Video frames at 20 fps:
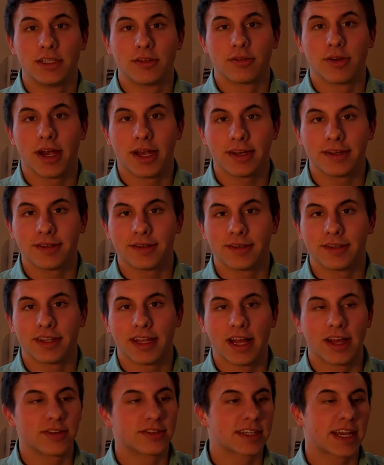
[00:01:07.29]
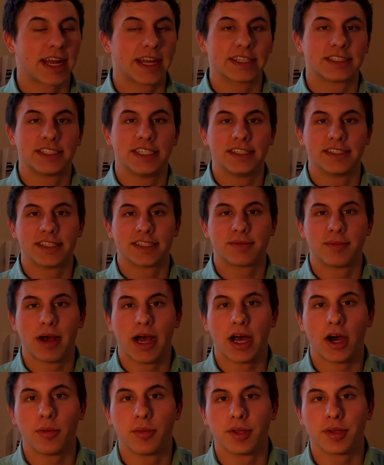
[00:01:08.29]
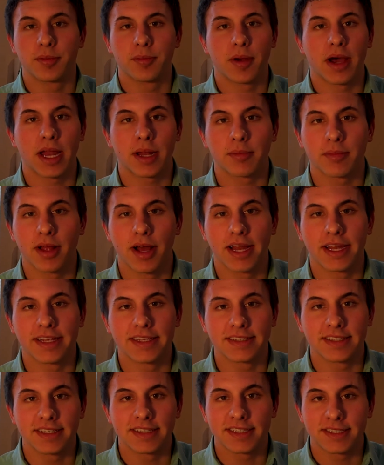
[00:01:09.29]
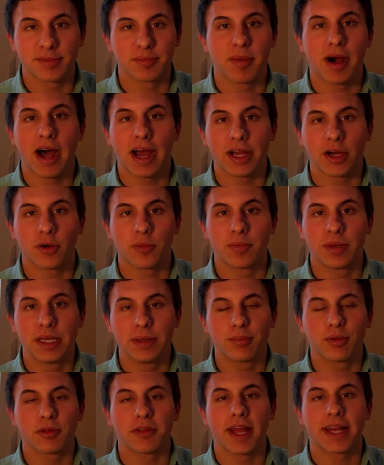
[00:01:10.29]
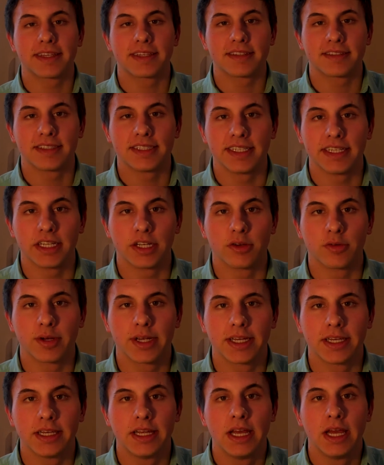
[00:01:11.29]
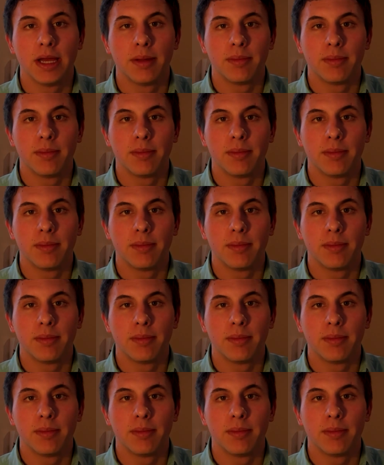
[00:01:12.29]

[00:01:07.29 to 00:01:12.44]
Right? That was kind of cheesy, smile, but the bottom line is smile. People like to see a grin.